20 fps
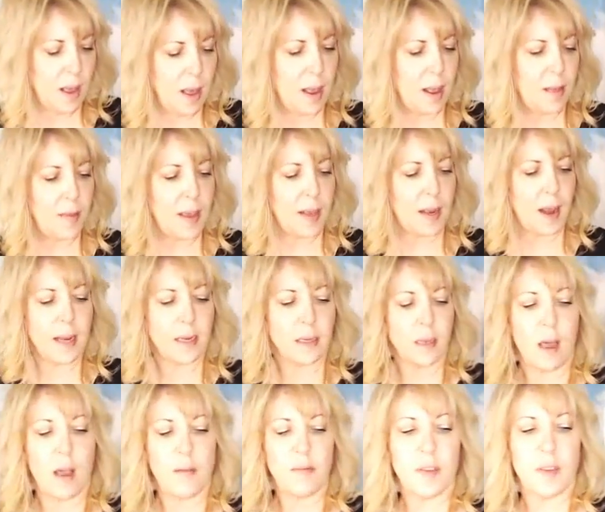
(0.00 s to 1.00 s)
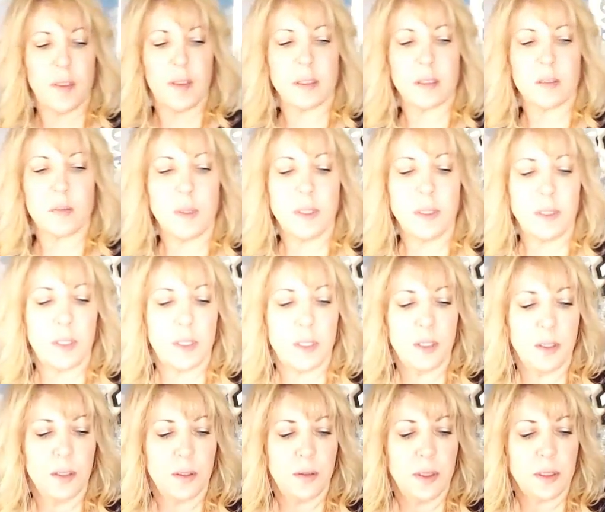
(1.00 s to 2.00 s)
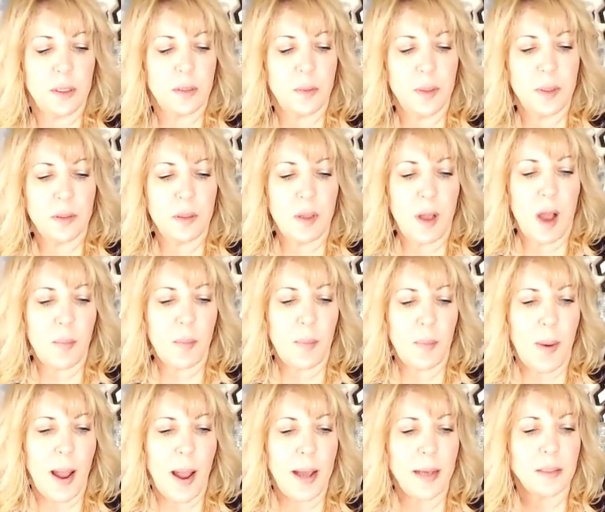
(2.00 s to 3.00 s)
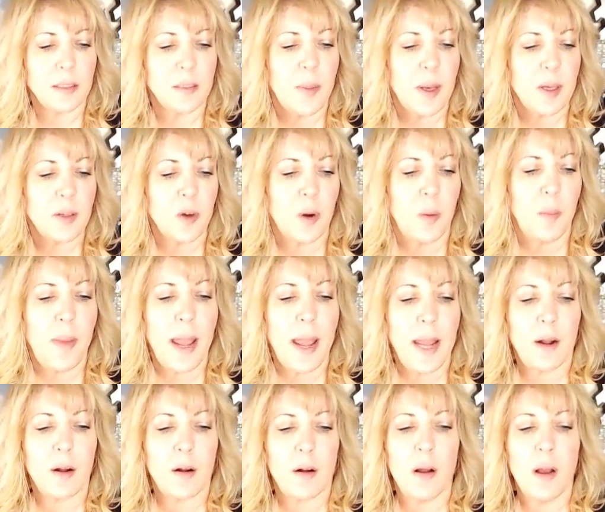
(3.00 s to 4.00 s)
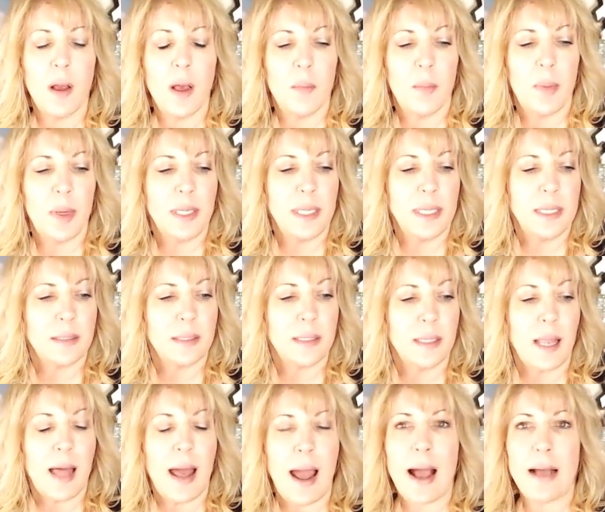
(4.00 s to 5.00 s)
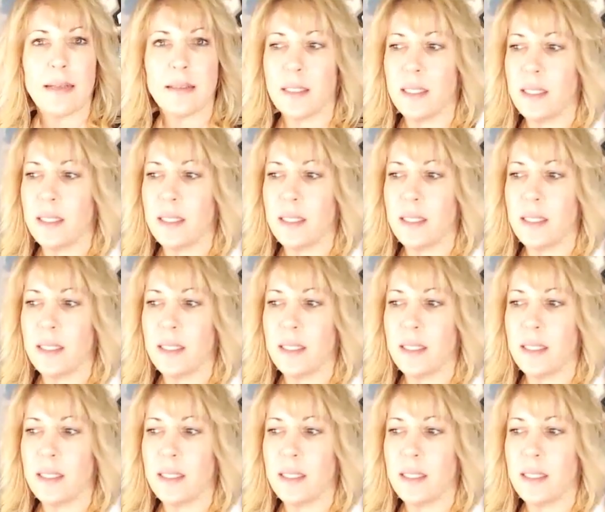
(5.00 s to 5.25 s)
And then I loved this one too. This one's not by a special maker, but it is glass.